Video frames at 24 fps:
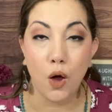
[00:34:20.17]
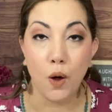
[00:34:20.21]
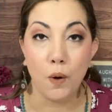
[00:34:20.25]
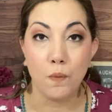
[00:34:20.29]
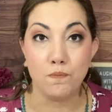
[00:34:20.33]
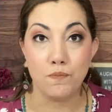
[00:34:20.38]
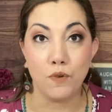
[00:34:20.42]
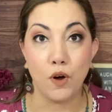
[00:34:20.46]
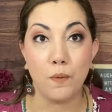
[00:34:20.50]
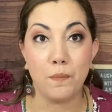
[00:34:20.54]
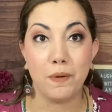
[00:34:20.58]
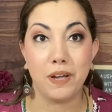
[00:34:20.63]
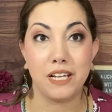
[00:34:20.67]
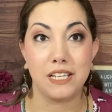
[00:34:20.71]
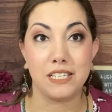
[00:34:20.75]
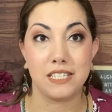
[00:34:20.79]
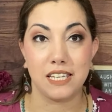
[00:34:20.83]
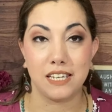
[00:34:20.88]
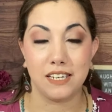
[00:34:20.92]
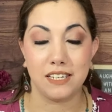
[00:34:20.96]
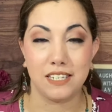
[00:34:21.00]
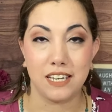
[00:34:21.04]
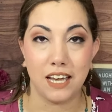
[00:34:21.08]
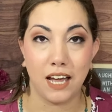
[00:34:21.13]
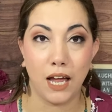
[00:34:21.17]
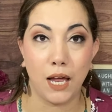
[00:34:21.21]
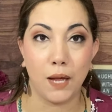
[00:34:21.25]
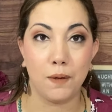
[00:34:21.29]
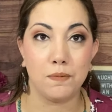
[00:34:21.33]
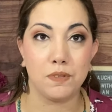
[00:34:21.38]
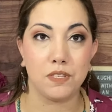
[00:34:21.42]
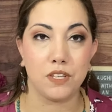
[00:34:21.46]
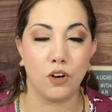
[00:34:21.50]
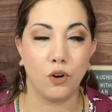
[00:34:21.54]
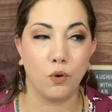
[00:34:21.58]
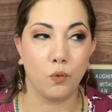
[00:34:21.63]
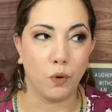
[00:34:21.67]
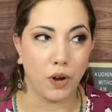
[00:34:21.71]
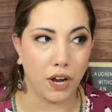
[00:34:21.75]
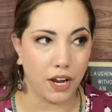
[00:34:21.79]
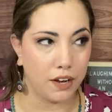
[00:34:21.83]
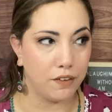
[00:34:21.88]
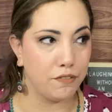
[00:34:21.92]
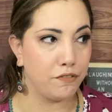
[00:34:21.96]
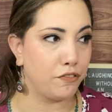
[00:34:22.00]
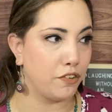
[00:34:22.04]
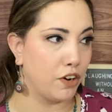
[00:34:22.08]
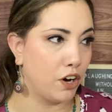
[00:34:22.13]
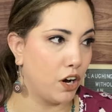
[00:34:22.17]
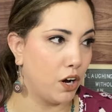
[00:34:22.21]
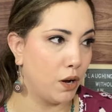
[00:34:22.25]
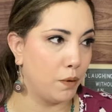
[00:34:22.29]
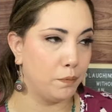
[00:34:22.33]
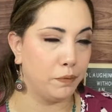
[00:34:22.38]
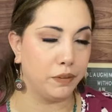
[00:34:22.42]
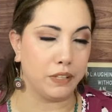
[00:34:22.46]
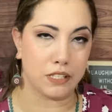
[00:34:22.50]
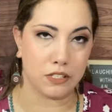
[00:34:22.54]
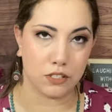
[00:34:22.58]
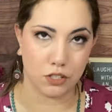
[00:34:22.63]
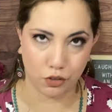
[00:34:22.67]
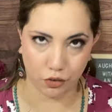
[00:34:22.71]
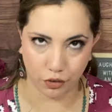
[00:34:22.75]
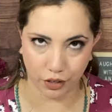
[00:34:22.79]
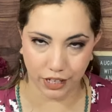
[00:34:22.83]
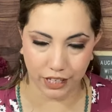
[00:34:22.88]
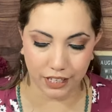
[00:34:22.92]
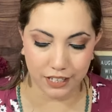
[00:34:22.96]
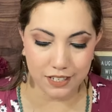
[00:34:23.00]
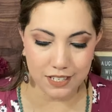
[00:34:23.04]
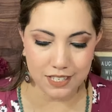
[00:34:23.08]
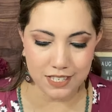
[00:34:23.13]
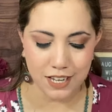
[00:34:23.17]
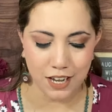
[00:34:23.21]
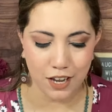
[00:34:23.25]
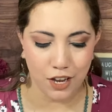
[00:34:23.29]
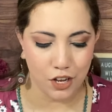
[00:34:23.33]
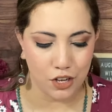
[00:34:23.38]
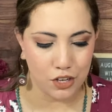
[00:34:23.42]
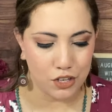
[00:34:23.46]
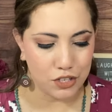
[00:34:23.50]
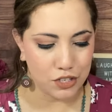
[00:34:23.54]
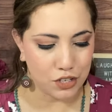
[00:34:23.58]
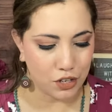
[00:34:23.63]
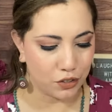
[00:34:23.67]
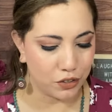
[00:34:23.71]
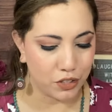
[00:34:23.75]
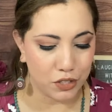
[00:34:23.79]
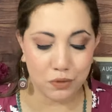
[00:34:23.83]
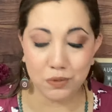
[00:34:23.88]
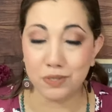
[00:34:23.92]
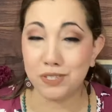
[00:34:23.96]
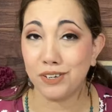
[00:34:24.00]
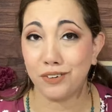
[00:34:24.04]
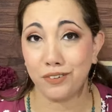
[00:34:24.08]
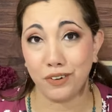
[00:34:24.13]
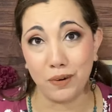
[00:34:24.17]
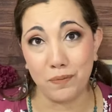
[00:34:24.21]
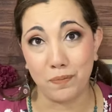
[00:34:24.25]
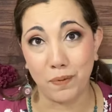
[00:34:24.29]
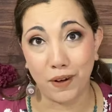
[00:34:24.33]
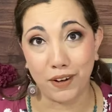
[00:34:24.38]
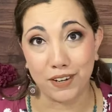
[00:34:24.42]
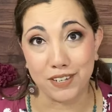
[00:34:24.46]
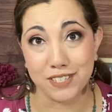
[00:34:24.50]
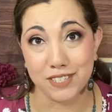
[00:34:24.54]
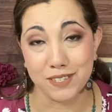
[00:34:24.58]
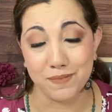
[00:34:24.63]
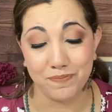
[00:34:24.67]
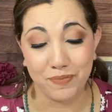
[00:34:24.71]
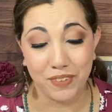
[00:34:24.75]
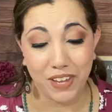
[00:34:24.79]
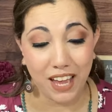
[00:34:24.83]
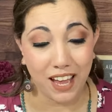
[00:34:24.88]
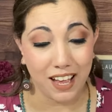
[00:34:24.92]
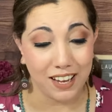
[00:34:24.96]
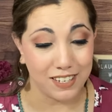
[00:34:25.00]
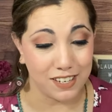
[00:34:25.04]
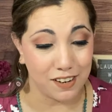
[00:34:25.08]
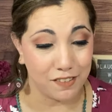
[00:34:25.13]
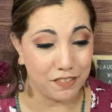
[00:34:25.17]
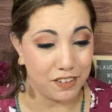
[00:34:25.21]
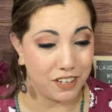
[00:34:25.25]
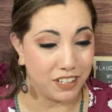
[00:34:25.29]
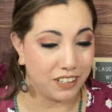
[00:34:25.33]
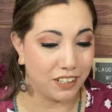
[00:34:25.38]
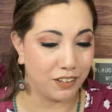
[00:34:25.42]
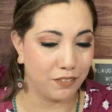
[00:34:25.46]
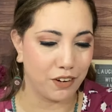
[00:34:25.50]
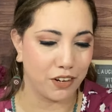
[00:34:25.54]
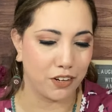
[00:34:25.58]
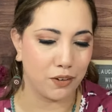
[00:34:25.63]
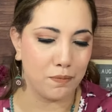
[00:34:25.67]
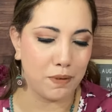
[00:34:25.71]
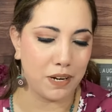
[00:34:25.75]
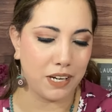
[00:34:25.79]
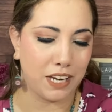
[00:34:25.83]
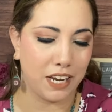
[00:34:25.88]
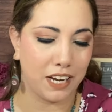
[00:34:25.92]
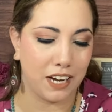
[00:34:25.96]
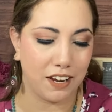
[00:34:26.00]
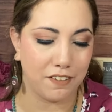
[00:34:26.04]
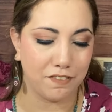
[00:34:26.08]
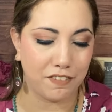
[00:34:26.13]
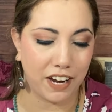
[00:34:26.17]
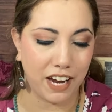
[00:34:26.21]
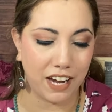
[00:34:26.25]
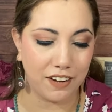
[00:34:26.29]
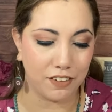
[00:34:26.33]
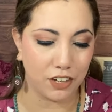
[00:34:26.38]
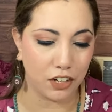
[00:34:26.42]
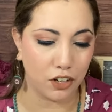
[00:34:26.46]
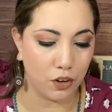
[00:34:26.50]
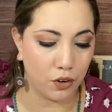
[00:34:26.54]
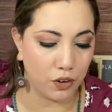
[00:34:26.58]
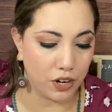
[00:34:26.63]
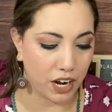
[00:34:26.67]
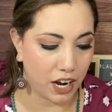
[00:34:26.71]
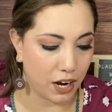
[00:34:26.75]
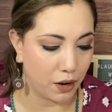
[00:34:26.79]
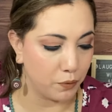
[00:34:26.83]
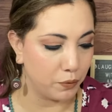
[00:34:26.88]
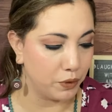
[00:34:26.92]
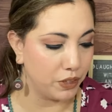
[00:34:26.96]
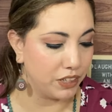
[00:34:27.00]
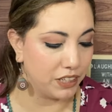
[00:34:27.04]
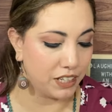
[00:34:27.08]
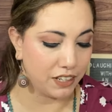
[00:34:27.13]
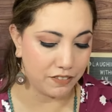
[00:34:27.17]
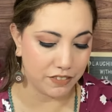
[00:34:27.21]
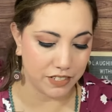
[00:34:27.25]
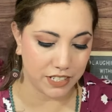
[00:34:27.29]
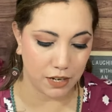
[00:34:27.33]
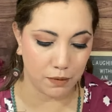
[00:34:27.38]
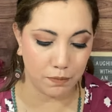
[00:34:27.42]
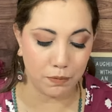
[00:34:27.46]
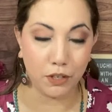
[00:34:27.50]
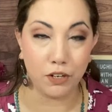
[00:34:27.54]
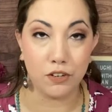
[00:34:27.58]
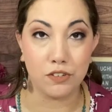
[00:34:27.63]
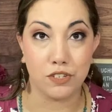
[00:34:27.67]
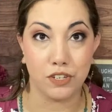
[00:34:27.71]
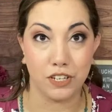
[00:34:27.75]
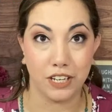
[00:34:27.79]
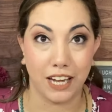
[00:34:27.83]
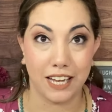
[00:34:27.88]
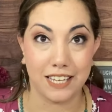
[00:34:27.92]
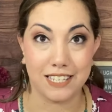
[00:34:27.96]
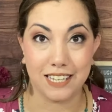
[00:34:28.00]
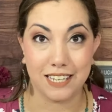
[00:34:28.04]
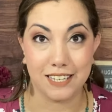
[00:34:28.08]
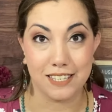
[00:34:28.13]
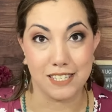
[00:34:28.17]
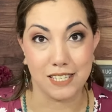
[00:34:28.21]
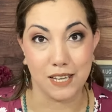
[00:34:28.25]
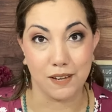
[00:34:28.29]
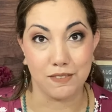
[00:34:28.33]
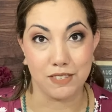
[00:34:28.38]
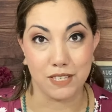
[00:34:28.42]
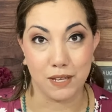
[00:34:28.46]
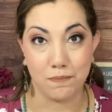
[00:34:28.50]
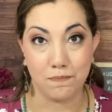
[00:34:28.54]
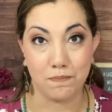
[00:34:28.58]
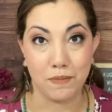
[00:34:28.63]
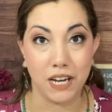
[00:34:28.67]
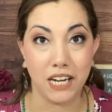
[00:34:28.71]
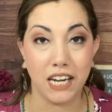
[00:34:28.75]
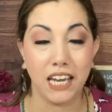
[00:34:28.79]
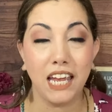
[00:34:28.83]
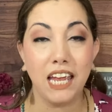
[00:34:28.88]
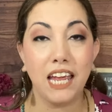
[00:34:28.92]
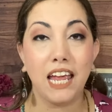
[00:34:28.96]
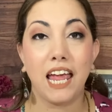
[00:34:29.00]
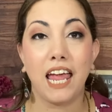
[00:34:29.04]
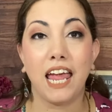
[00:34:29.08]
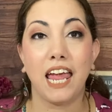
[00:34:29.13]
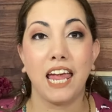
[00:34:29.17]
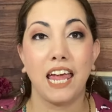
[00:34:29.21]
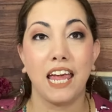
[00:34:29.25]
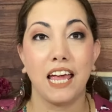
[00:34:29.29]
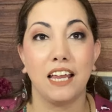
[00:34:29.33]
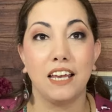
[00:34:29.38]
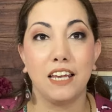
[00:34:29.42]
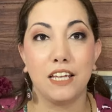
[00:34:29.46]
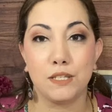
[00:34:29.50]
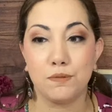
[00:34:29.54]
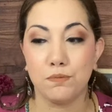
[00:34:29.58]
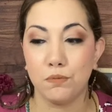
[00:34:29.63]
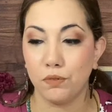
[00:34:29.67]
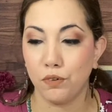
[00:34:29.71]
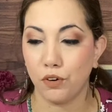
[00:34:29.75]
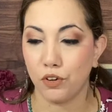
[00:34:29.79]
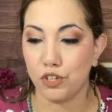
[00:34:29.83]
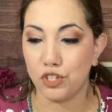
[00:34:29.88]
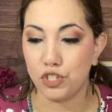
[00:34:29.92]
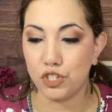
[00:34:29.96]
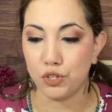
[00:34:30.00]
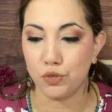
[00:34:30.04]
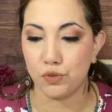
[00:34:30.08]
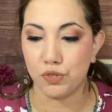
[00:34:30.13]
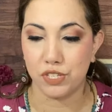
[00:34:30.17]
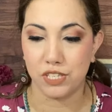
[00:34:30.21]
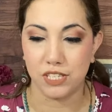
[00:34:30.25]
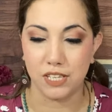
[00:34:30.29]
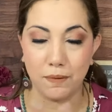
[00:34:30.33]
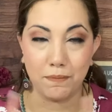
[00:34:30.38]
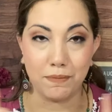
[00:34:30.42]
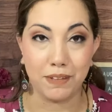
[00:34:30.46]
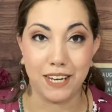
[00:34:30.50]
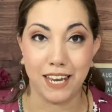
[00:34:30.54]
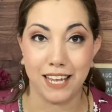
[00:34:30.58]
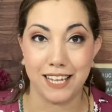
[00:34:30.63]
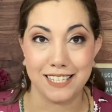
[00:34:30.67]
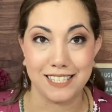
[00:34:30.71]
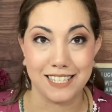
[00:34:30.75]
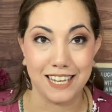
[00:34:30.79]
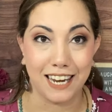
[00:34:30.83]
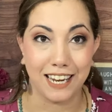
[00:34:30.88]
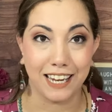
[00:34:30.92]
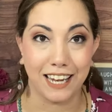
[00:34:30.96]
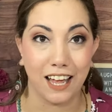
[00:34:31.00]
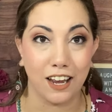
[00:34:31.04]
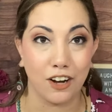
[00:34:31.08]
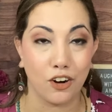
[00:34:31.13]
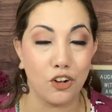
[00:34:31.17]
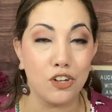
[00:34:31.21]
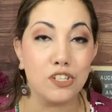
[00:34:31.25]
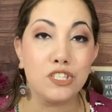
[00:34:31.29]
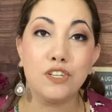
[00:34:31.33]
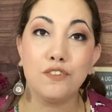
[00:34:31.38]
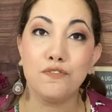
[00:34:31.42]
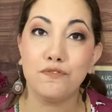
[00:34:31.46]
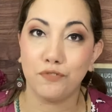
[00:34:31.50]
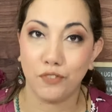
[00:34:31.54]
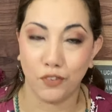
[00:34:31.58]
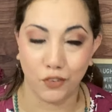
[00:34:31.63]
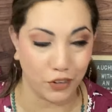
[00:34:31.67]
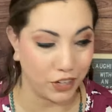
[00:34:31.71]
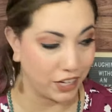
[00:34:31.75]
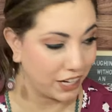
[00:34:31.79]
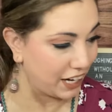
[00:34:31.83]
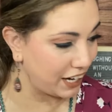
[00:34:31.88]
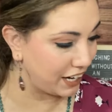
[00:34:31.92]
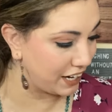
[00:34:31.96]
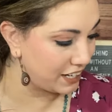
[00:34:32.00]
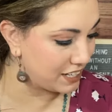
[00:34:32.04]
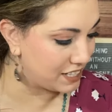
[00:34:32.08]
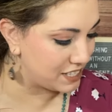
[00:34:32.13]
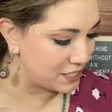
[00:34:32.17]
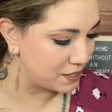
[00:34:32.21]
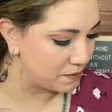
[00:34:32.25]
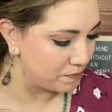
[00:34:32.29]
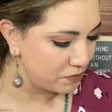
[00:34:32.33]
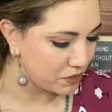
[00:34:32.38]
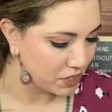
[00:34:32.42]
moments and times away from screens. So this was a great box. Definitely recommend it. If I have a code, I will leave it down below so you guys can save some money. And let's move on to something else that I got also for kids.